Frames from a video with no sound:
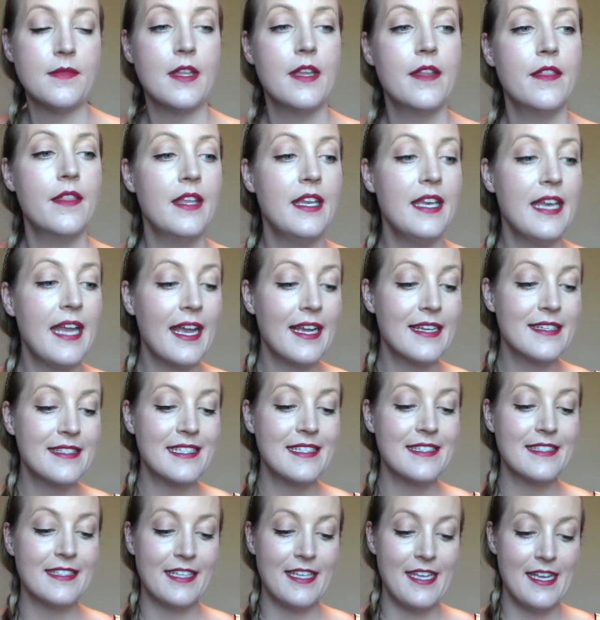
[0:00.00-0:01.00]
The next
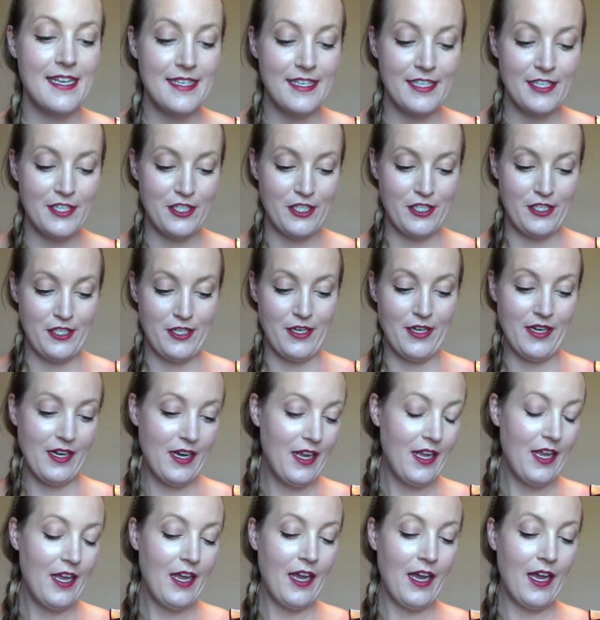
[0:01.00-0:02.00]
is a conditioner.
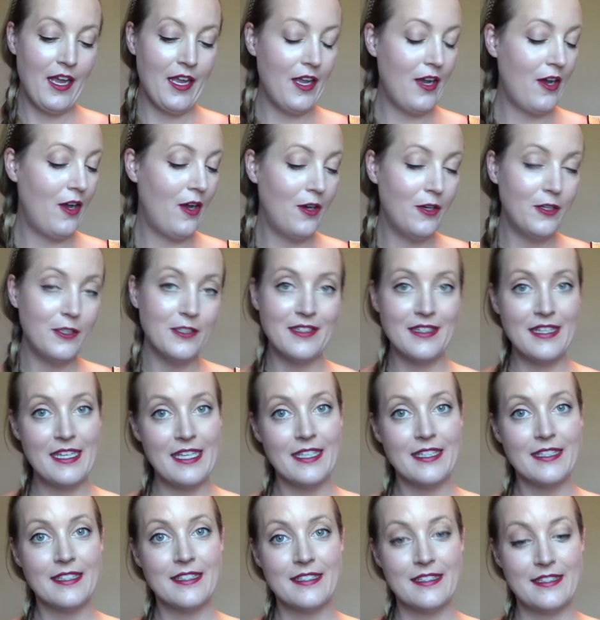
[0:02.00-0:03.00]
I hauled
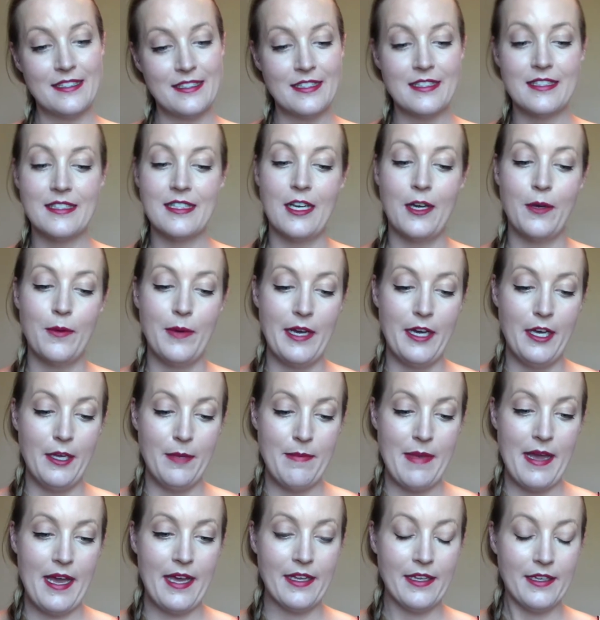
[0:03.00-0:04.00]
this a while
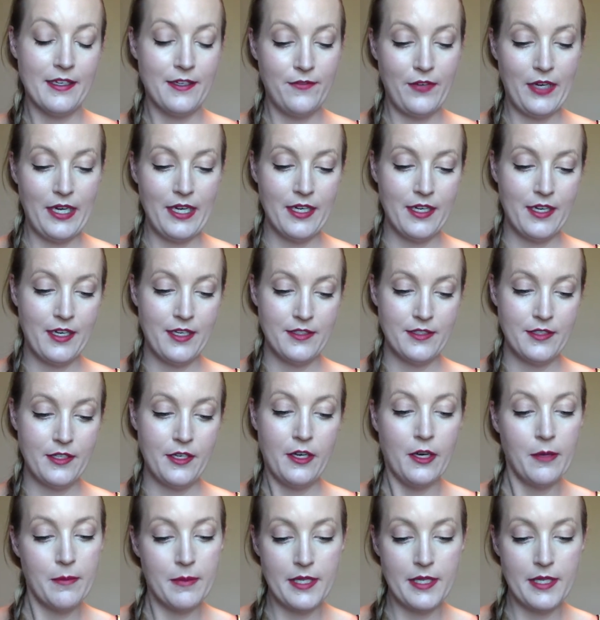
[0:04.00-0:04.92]
back in a Vitacost haul,